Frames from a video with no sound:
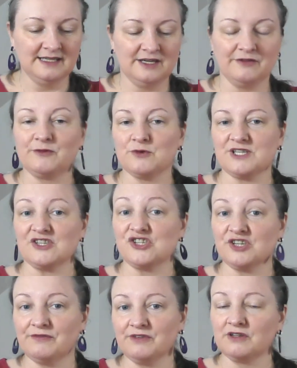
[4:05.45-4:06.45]
Of course, I
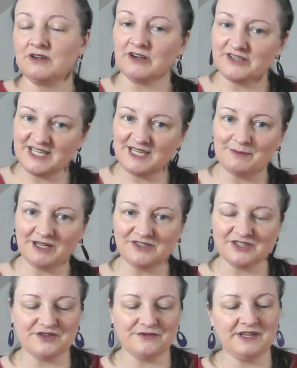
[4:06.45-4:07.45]
shuffle the cards in my
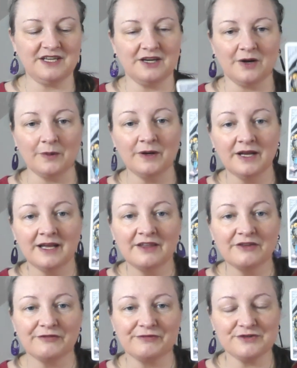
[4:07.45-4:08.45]
Dutch video.
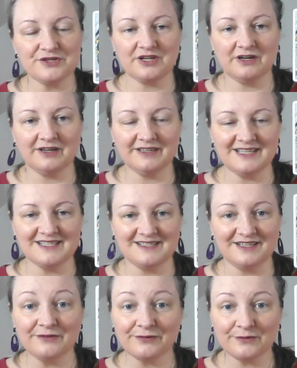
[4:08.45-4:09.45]
The first card is
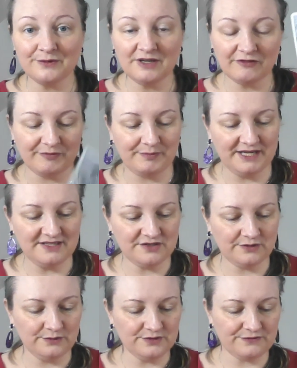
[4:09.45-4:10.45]
the Three of
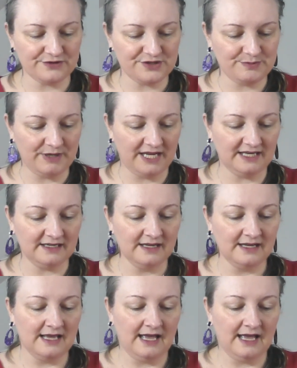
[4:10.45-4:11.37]
Pentacles for Spain.